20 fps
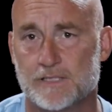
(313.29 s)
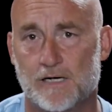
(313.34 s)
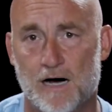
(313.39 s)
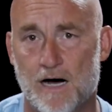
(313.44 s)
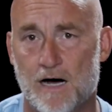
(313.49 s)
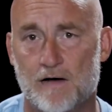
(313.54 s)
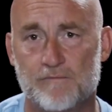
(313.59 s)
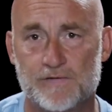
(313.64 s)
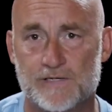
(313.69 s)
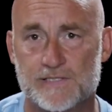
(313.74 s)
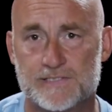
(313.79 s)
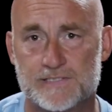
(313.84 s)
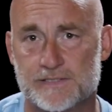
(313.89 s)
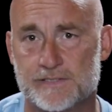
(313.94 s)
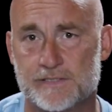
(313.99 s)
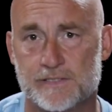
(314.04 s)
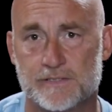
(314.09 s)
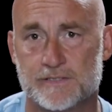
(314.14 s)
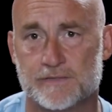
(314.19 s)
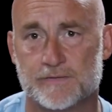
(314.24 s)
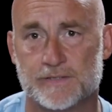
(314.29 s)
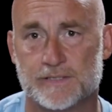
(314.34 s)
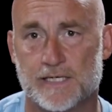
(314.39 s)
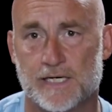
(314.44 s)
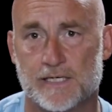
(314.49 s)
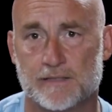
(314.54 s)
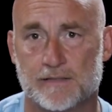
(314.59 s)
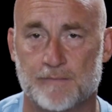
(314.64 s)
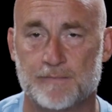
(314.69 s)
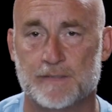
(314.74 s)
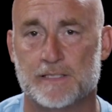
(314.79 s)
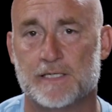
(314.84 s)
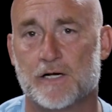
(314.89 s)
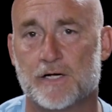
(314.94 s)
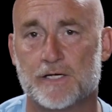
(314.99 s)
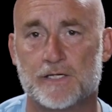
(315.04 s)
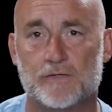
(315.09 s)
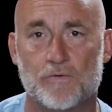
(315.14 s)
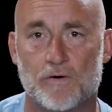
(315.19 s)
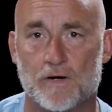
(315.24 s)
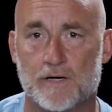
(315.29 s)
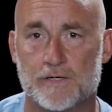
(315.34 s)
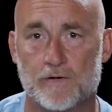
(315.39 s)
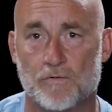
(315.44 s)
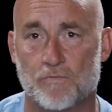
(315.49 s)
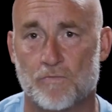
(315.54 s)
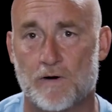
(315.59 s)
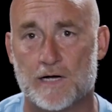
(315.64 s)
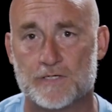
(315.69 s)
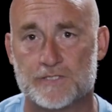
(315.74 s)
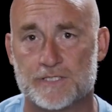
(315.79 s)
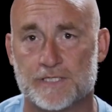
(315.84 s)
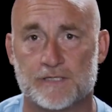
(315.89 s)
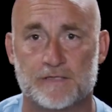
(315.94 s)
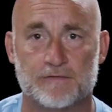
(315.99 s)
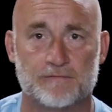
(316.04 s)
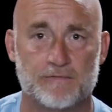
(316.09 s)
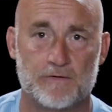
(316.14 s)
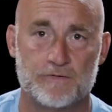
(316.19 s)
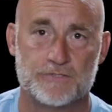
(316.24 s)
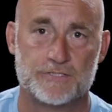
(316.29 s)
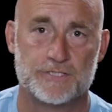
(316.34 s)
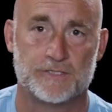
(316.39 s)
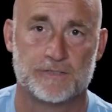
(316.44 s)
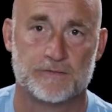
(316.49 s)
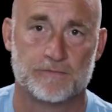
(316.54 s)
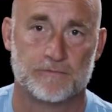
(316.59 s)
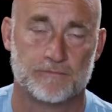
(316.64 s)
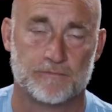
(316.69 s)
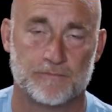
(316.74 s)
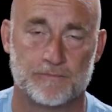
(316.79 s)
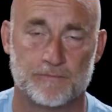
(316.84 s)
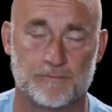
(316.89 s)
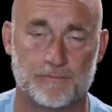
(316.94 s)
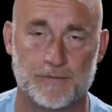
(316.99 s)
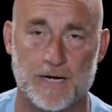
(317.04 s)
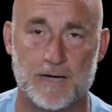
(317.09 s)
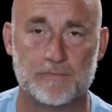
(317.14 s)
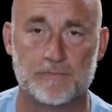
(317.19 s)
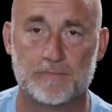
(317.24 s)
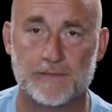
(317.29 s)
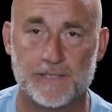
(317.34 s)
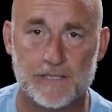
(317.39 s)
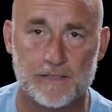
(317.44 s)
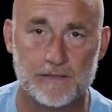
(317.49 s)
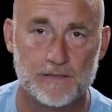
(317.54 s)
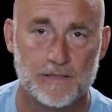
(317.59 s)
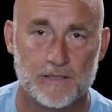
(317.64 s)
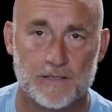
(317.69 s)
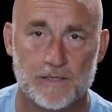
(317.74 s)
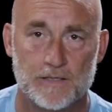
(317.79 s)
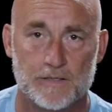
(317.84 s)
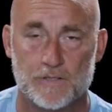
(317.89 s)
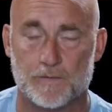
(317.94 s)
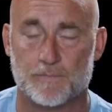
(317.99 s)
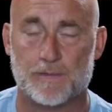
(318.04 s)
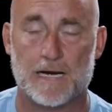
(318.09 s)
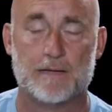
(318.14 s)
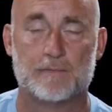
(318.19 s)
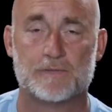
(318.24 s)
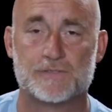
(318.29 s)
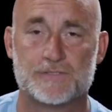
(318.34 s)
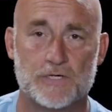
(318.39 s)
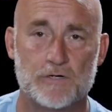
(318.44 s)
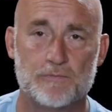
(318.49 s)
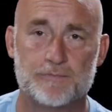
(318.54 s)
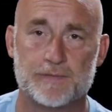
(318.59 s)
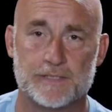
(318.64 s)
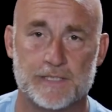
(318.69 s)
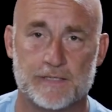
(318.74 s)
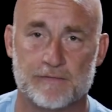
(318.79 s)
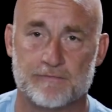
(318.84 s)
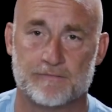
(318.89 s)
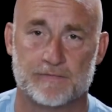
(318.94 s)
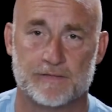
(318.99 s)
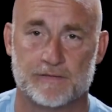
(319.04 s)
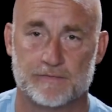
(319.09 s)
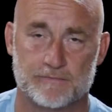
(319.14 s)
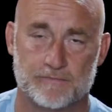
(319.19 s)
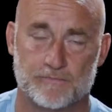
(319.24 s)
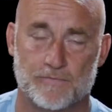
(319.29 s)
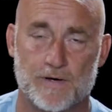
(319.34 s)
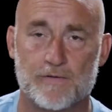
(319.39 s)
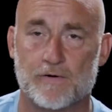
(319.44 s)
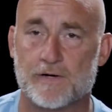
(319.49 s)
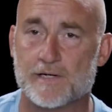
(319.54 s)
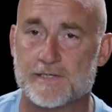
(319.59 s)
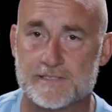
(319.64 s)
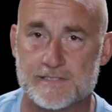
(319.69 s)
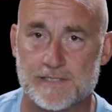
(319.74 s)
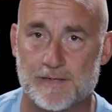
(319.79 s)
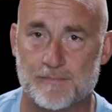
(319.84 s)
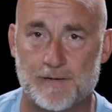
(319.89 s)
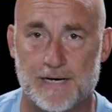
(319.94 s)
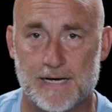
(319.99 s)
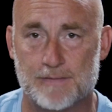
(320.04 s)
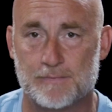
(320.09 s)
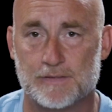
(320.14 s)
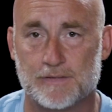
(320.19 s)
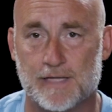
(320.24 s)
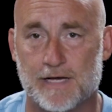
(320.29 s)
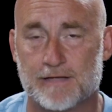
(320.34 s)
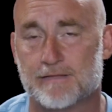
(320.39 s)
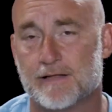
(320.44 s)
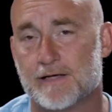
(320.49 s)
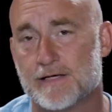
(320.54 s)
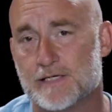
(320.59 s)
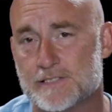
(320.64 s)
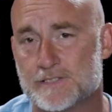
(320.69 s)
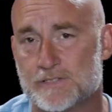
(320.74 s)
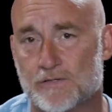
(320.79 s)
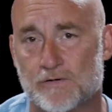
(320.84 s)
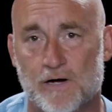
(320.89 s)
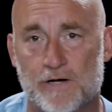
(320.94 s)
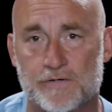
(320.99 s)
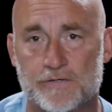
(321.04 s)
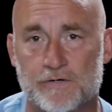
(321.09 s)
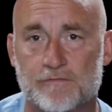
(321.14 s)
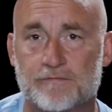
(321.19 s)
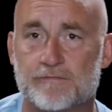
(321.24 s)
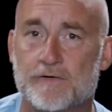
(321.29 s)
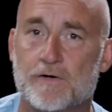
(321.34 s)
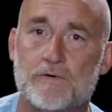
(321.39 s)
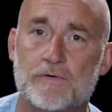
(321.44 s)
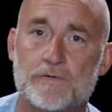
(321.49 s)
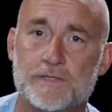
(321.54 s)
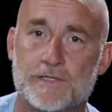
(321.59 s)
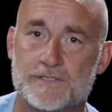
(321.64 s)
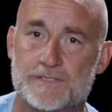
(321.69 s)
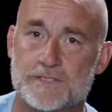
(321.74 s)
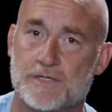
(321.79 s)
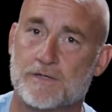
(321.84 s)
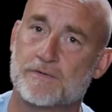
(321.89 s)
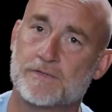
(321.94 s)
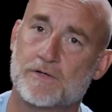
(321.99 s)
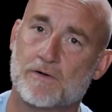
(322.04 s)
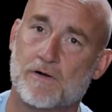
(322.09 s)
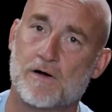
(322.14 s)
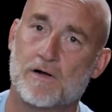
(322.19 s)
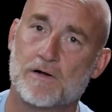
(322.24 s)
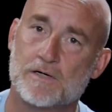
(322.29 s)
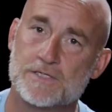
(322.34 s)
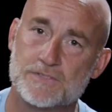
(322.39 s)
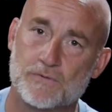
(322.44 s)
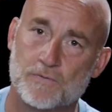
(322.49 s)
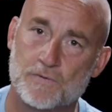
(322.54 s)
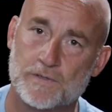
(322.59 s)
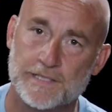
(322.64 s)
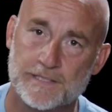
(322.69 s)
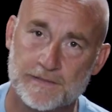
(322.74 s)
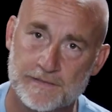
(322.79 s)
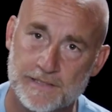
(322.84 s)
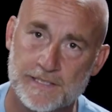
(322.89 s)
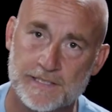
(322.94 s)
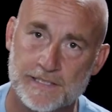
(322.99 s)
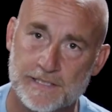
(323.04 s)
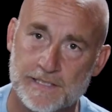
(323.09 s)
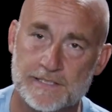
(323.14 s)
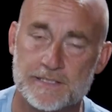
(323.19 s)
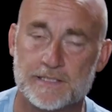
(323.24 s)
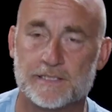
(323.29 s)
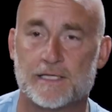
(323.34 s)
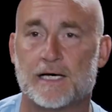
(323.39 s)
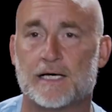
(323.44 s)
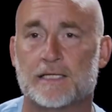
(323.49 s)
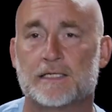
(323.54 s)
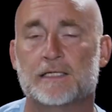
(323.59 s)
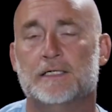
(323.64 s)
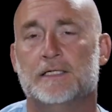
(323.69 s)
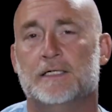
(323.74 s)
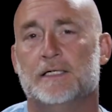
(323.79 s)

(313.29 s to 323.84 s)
Obviously, you're doing that. I mean, here you are, you're watching a devotion probably your Bible's open, you, whether it's a Bible like this or on your phone. And so your heart's already leaning into that.